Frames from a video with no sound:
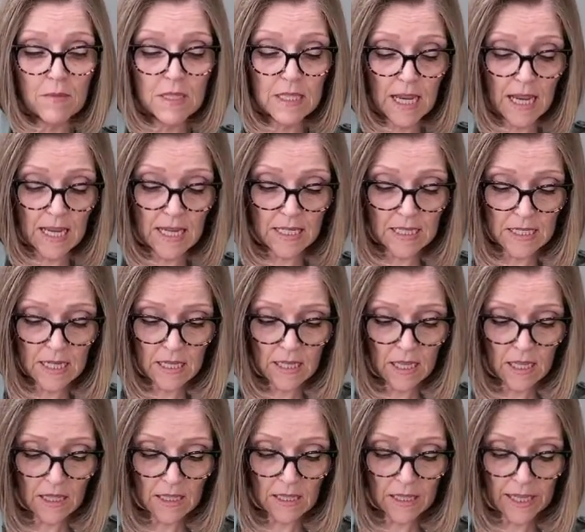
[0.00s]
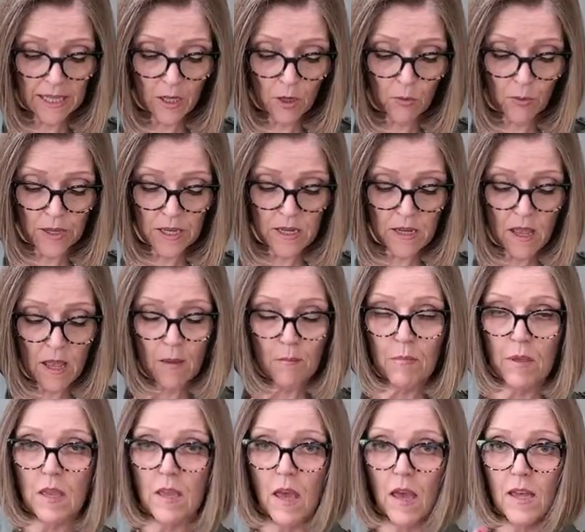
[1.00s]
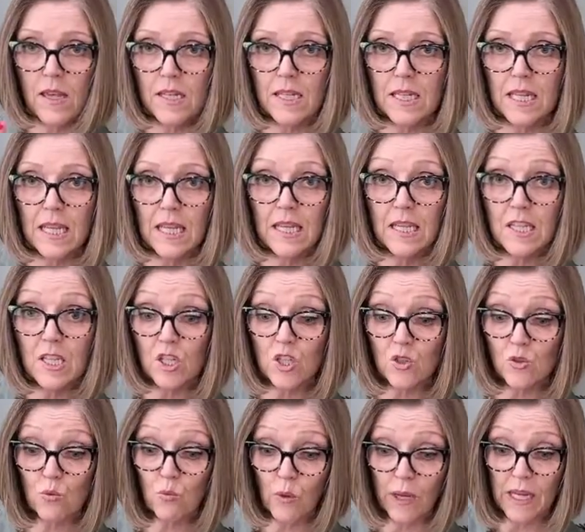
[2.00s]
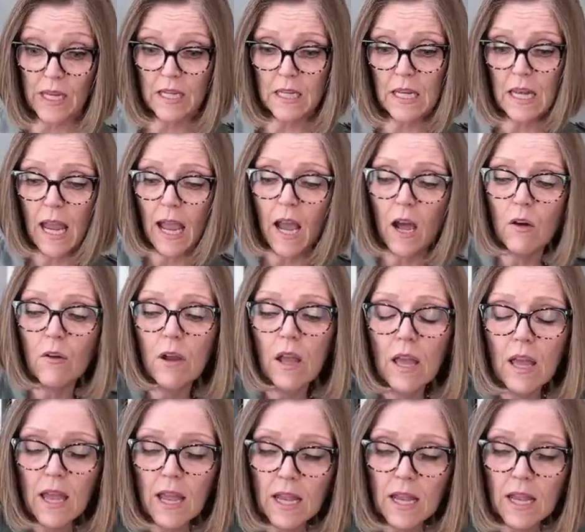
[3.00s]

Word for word: date liquid because it's sweet now.